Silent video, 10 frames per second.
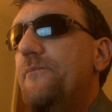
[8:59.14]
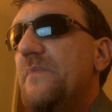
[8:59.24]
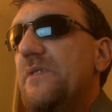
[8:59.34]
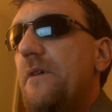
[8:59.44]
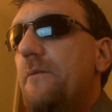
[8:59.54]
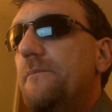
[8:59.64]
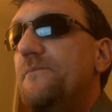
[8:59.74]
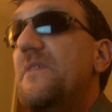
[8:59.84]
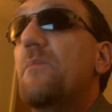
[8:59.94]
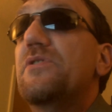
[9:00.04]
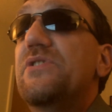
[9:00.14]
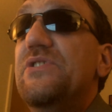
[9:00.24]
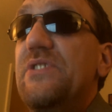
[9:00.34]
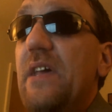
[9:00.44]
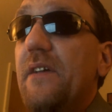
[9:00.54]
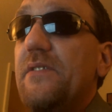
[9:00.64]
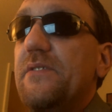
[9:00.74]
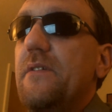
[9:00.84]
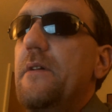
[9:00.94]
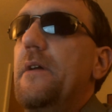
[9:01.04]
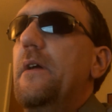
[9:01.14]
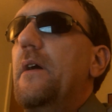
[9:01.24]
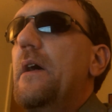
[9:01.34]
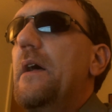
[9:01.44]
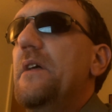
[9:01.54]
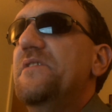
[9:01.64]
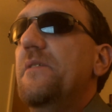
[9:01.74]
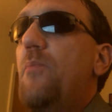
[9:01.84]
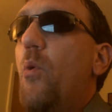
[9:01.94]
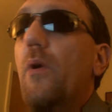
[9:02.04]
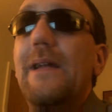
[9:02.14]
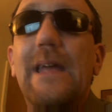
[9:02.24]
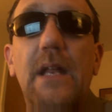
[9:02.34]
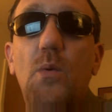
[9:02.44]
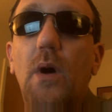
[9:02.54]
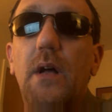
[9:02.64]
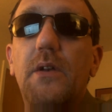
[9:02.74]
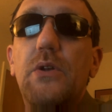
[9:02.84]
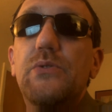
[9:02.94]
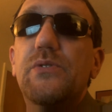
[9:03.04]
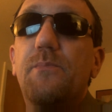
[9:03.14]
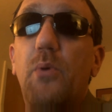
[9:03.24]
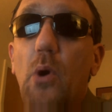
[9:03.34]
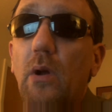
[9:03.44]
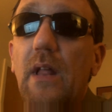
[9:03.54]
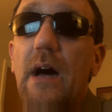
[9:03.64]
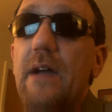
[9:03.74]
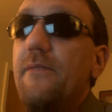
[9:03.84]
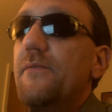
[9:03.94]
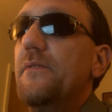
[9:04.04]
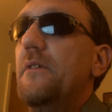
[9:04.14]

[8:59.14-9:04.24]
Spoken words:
So number 6, support anyone who's pro-life